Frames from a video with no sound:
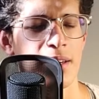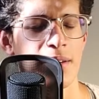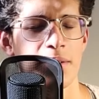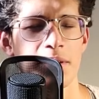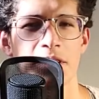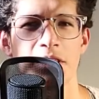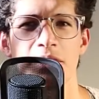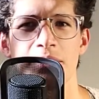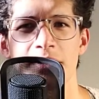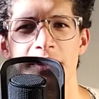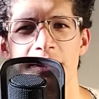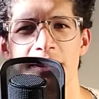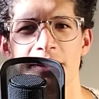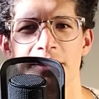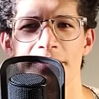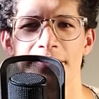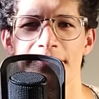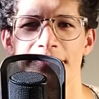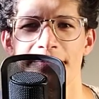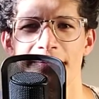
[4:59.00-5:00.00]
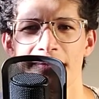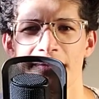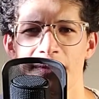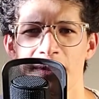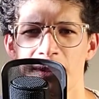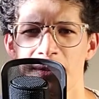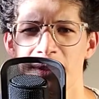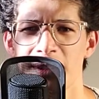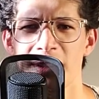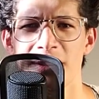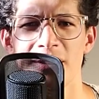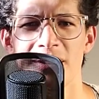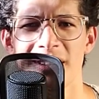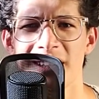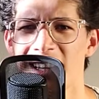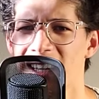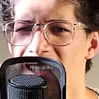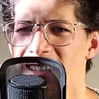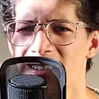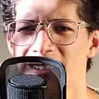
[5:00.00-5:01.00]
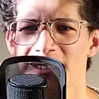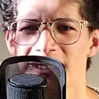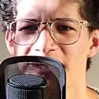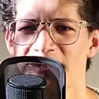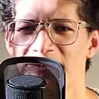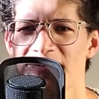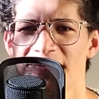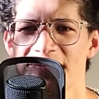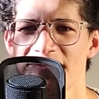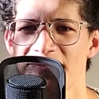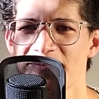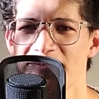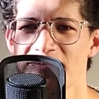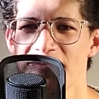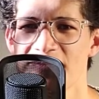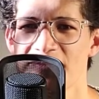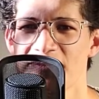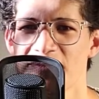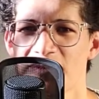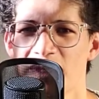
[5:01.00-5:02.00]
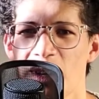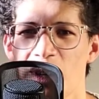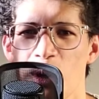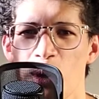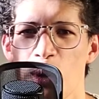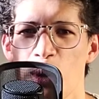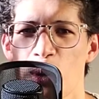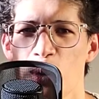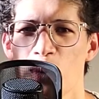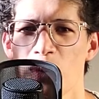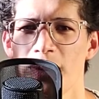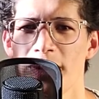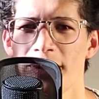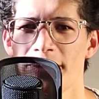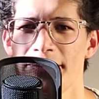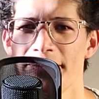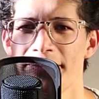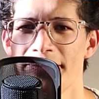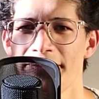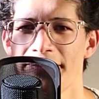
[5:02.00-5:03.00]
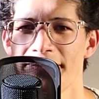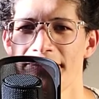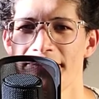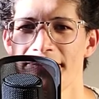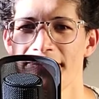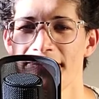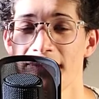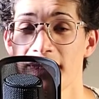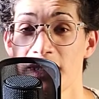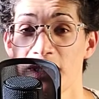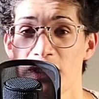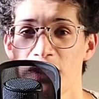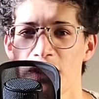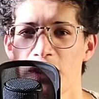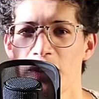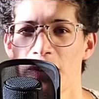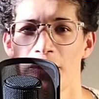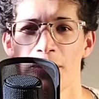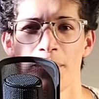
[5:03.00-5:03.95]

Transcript: What are we gonna do next? on Kold, the show,